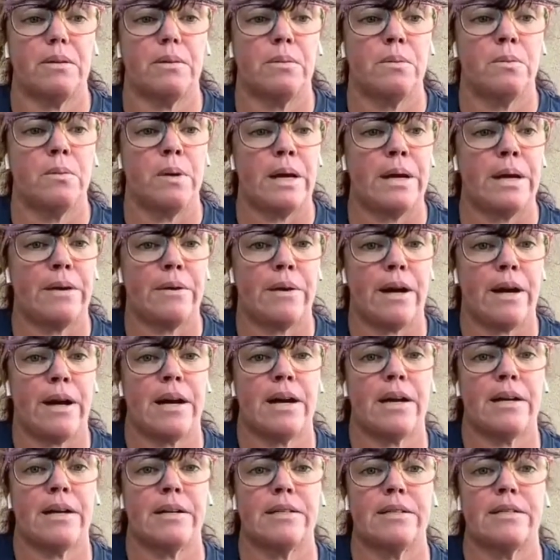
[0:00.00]

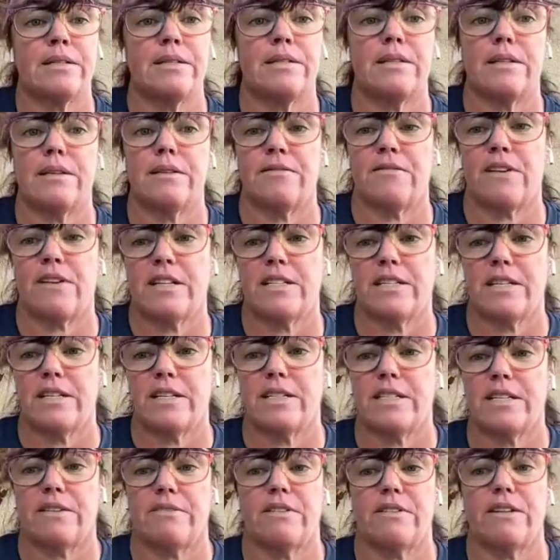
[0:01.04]
whereas if I
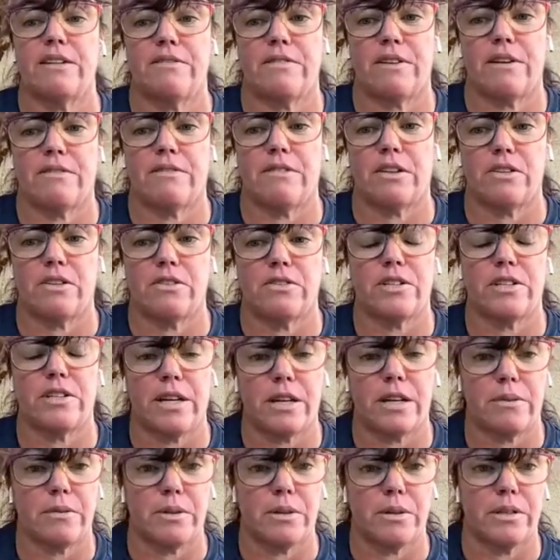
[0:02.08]
said seventy-five dollars
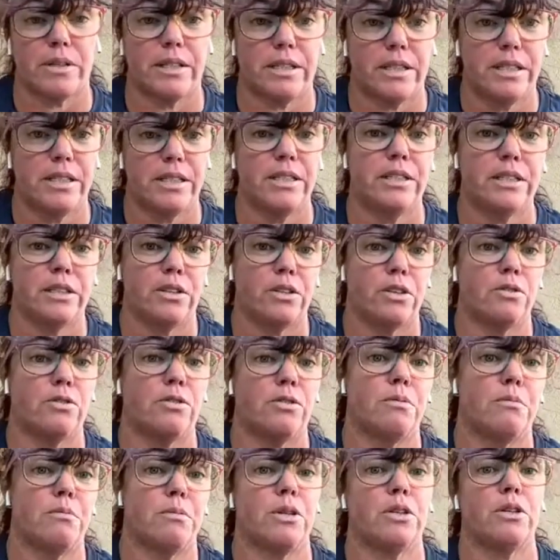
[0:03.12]
an hour in the
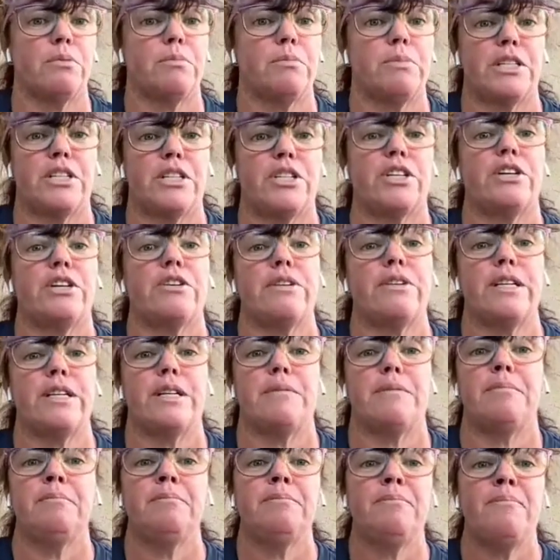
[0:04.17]
local Myrtle Beach
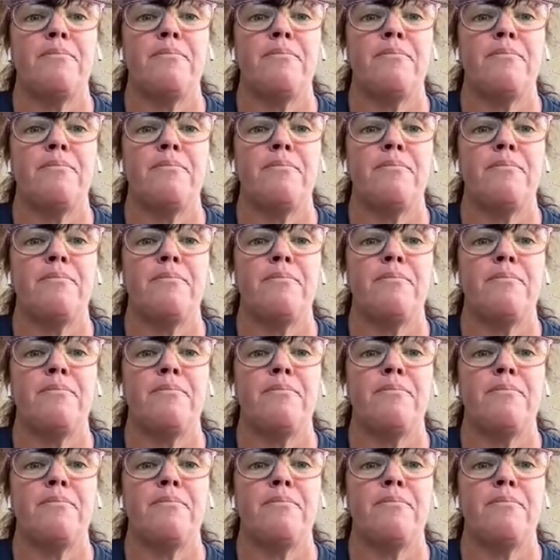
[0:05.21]
area,